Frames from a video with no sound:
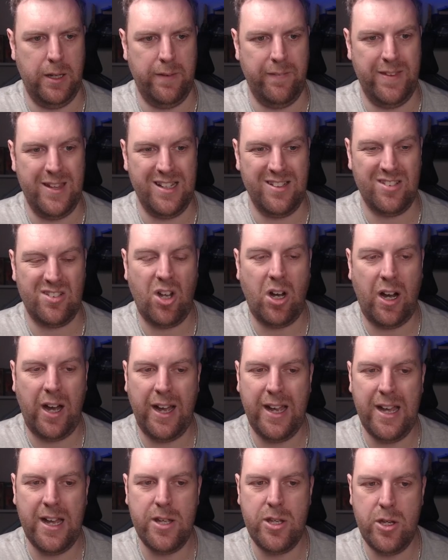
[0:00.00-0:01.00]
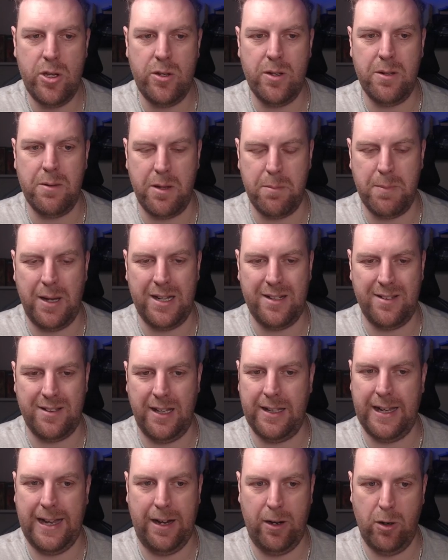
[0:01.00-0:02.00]
The entire unit may
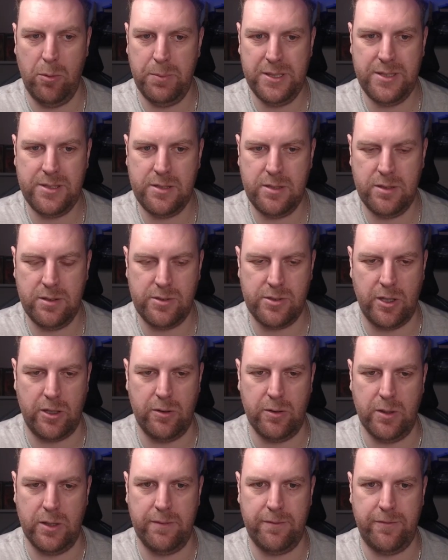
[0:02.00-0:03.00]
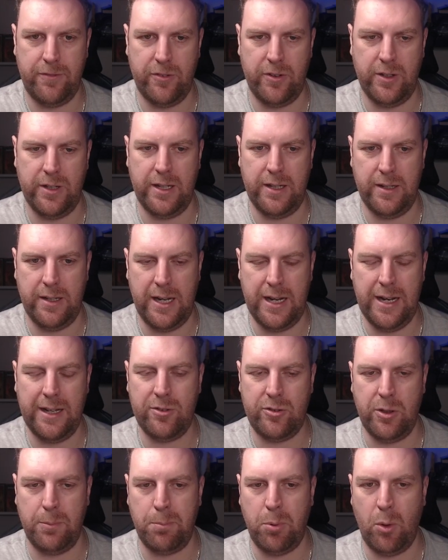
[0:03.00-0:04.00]
take halberds, so for an
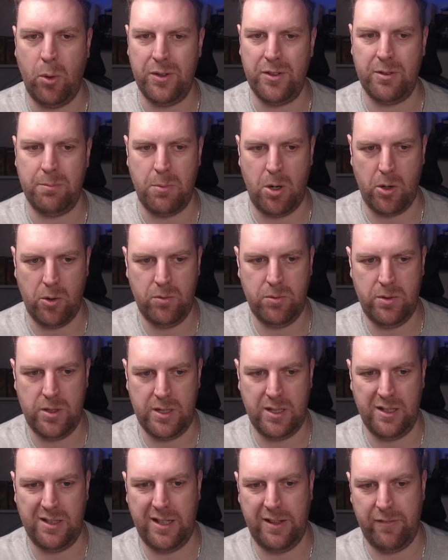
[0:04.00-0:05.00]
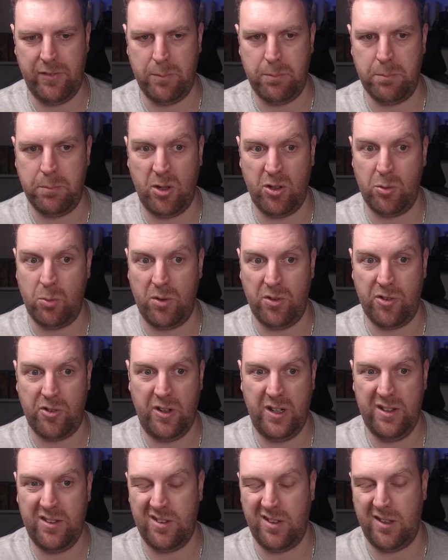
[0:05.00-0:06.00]
extra point a model you can give them +1
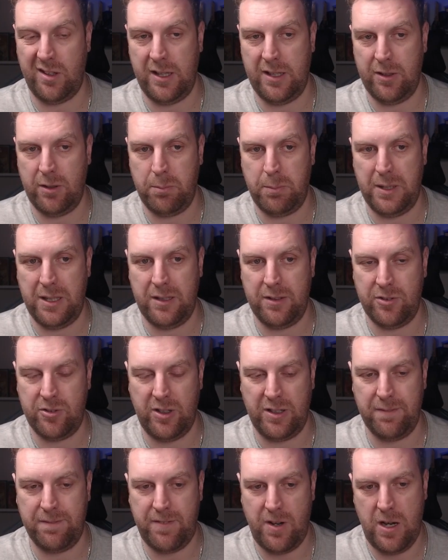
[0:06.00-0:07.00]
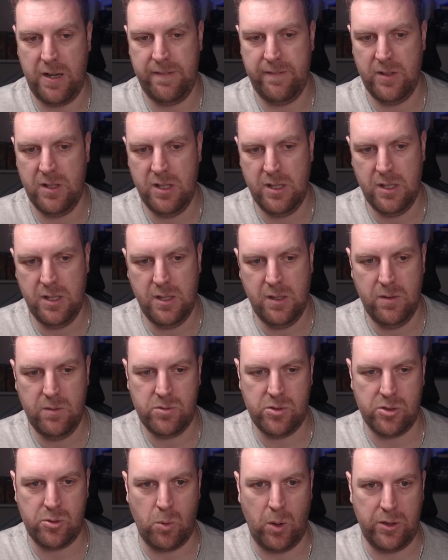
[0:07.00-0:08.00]
strength, so they end up being strength 5,
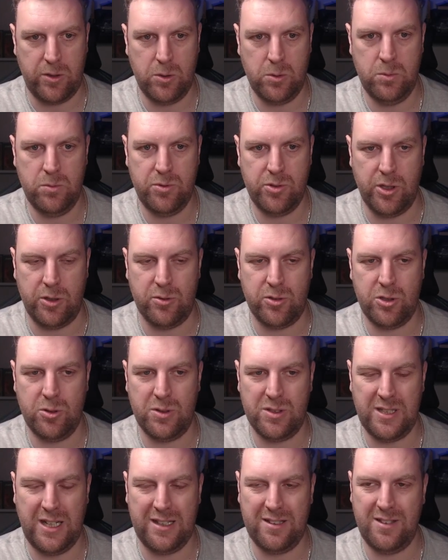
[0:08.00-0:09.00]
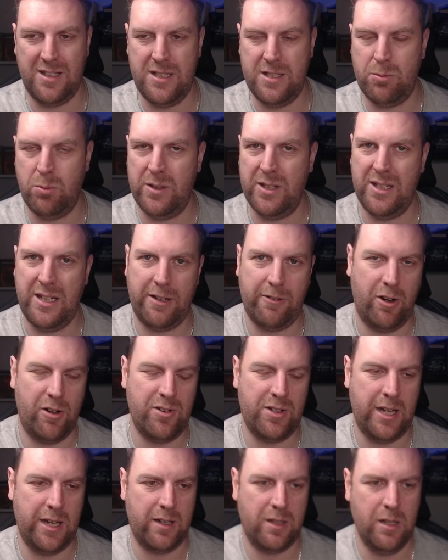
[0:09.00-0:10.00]
which is quite cool. So 2 attacks each with a
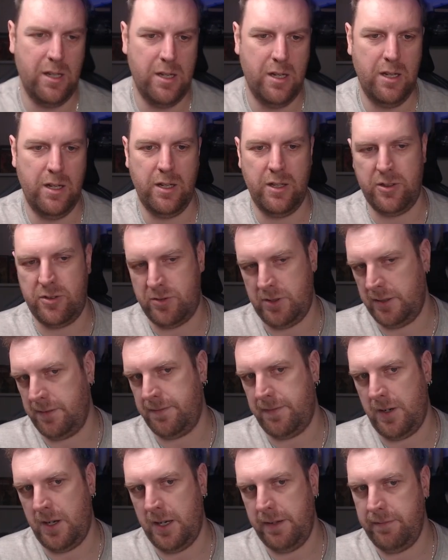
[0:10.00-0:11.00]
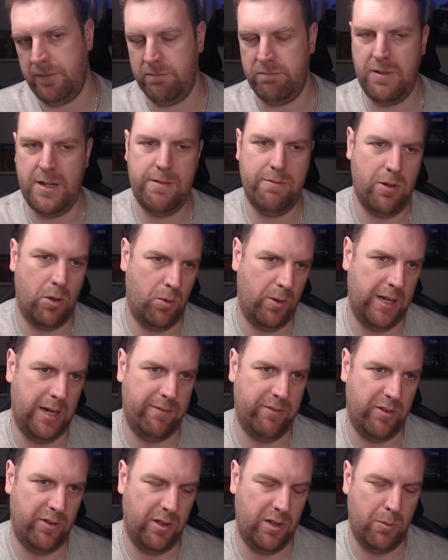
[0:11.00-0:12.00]
Necrotech at strength 5, re-rolling
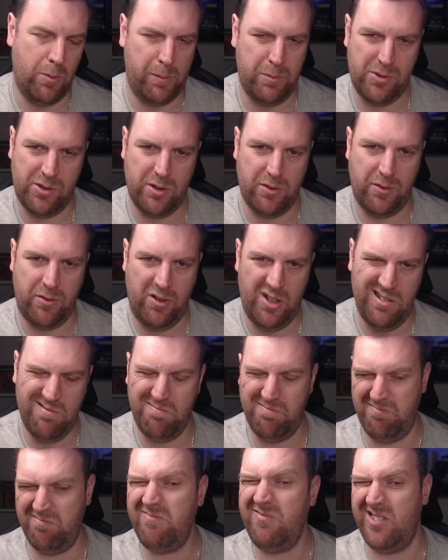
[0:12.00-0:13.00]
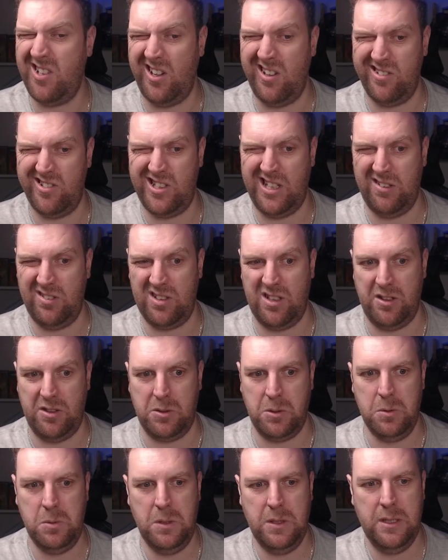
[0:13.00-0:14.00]
everything at weapon skill 3. God, sounds kind of
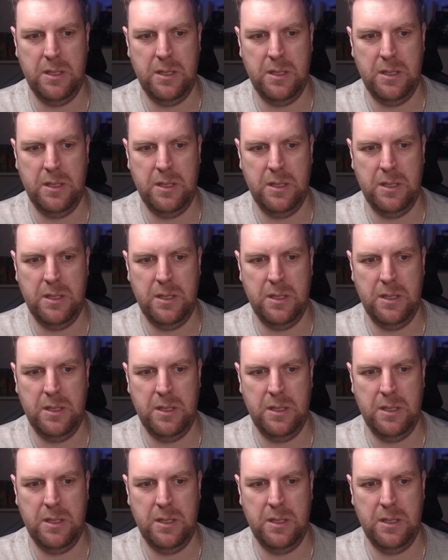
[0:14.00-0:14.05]
cool.